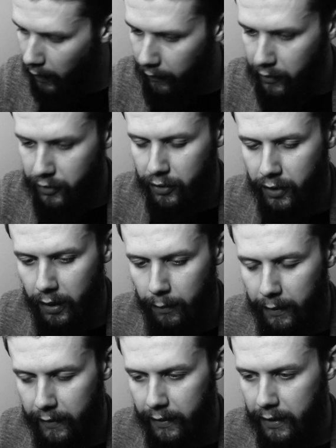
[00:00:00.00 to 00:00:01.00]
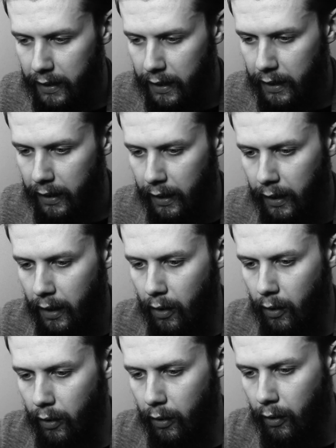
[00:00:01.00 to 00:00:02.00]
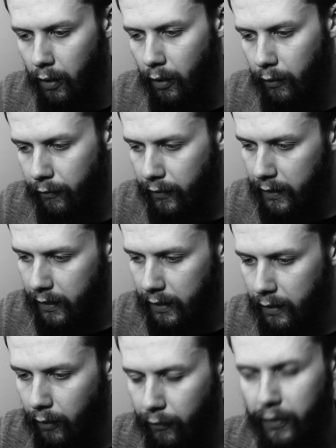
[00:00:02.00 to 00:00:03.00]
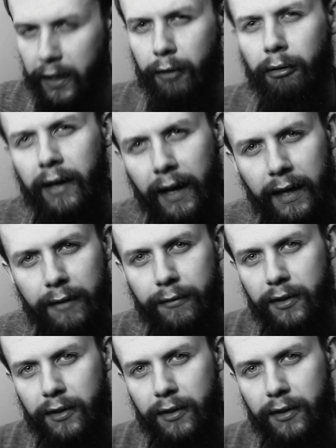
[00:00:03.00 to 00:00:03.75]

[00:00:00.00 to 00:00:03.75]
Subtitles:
Now, this is going to be the year of the creative.